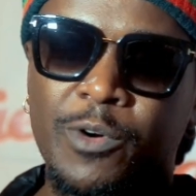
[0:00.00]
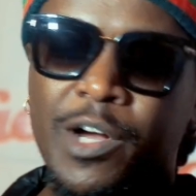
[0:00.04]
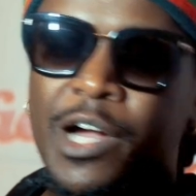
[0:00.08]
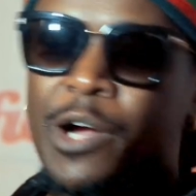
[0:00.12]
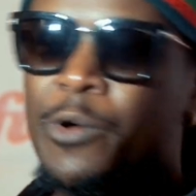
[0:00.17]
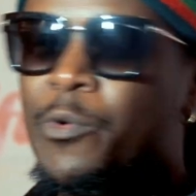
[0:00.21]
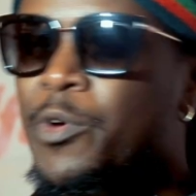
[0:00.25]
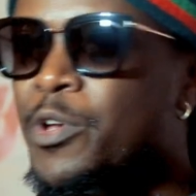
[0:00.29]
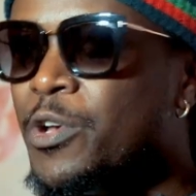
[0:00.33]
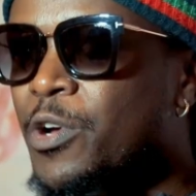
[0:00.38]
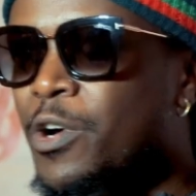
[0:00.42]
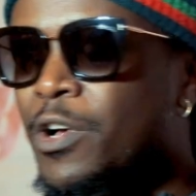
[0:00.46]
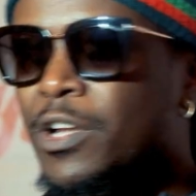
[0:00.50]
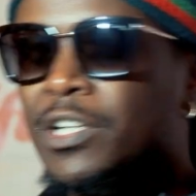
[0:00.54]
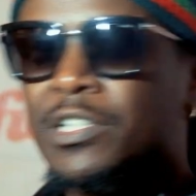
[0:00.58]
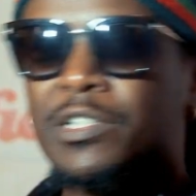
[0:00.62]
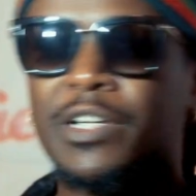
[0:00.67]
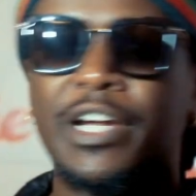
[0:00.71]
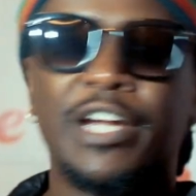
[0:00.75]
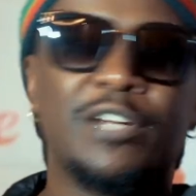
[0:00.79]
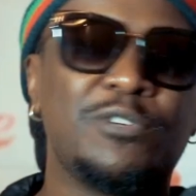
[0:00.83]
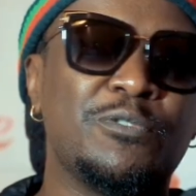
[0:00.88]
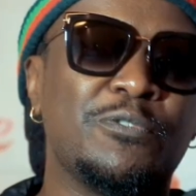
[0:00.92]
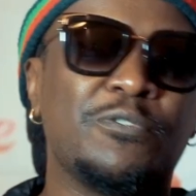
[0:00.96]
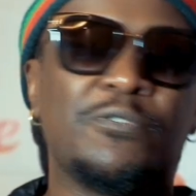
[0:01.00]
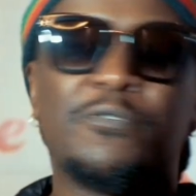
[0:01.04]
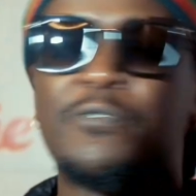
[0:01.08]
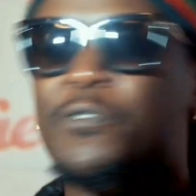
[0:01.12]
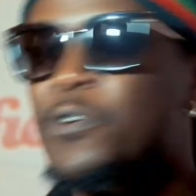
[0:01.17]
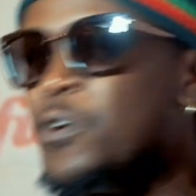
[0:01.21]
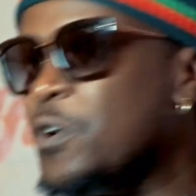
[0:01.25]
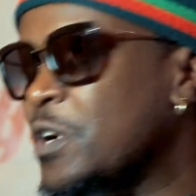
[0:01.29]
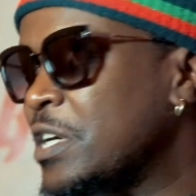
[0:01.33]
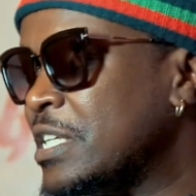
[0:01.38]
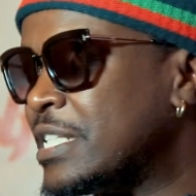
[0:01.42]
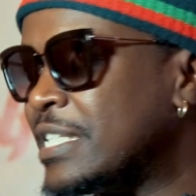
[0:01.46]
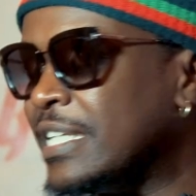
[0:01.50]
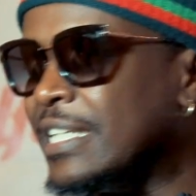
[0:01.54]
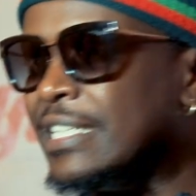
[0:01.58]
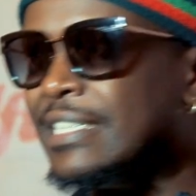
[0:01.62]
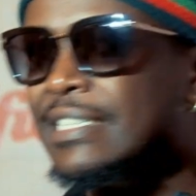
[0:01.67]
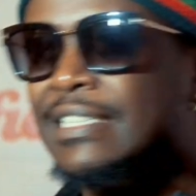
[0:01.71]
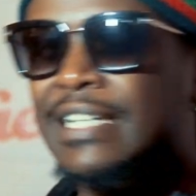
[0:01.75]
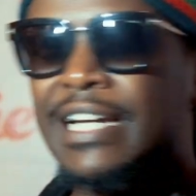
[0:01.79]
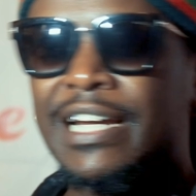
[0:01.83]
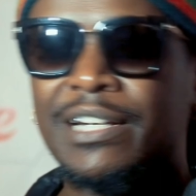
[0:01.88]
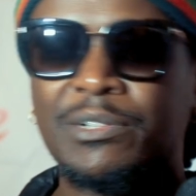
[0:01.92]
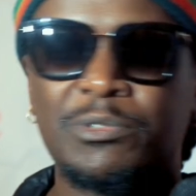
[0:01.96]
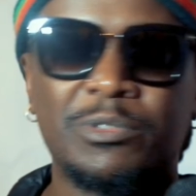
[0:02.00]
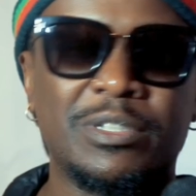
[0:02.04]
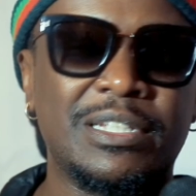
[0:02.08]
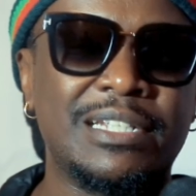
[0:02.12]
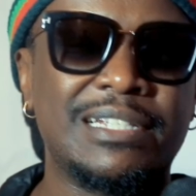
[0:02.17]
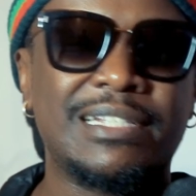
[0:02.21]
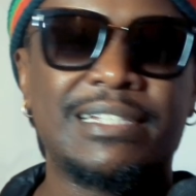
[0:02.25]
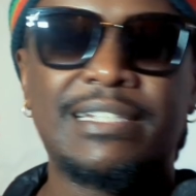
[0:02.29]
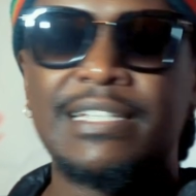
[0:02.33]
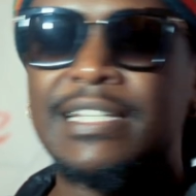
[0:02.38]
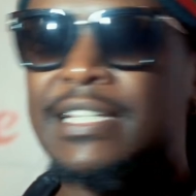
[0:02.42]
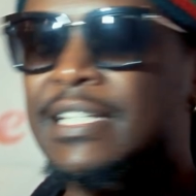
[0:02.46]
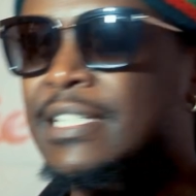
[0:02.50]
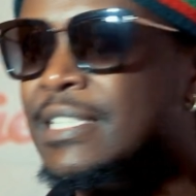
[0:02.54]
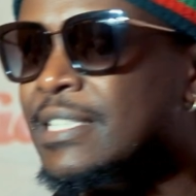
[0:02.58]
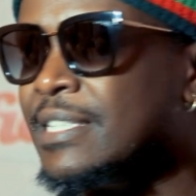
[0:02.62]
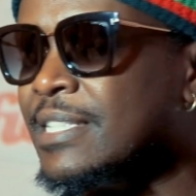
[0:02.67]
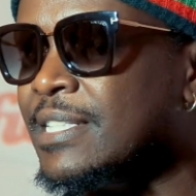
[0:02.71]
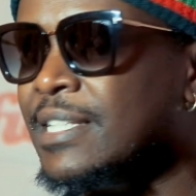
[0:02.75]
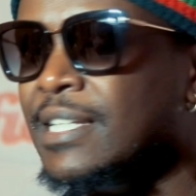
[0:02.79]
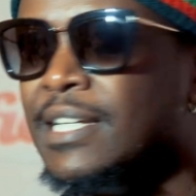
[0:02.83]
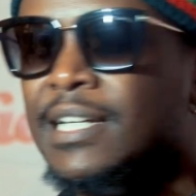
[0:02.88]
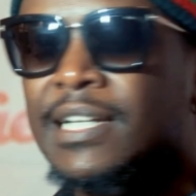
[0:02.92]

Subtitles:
Why are we all trying to force and trying to insist?